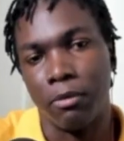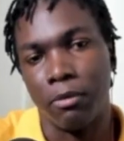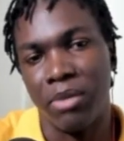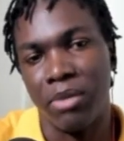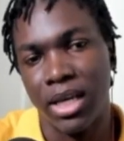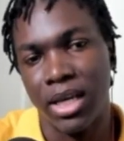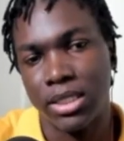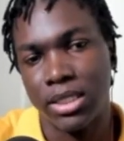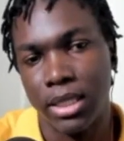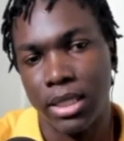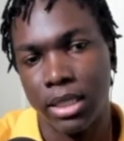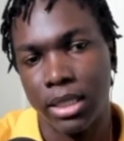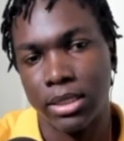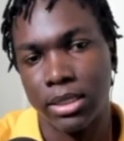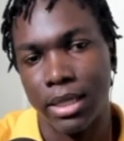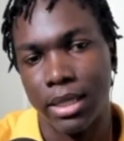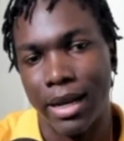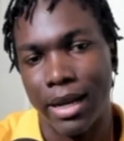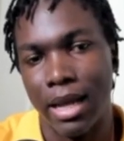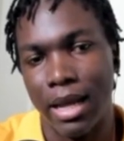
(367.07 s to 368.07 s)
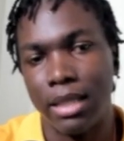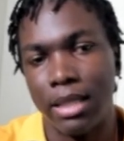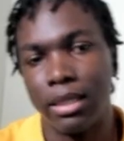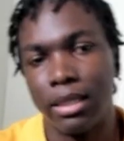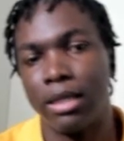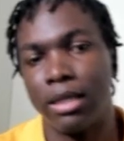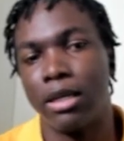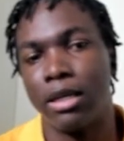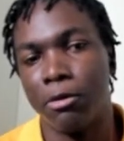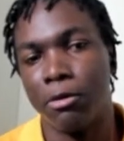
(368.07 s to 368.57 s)
basics and
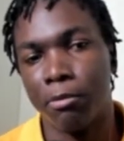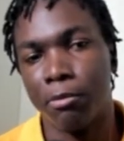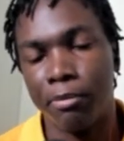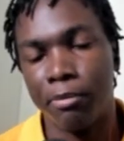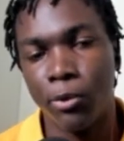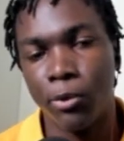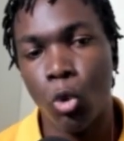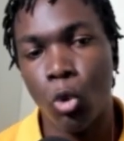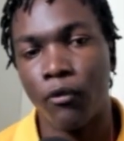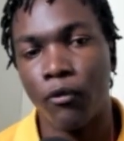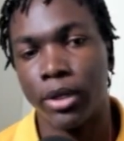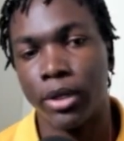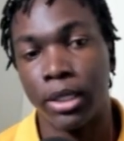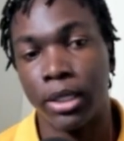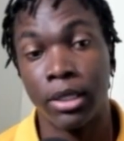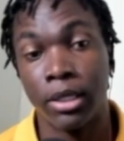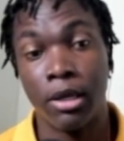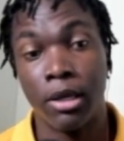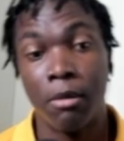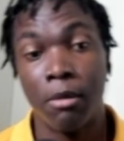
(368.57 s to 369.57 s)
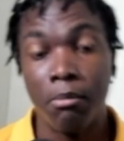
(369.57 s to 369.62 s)
then improve on it.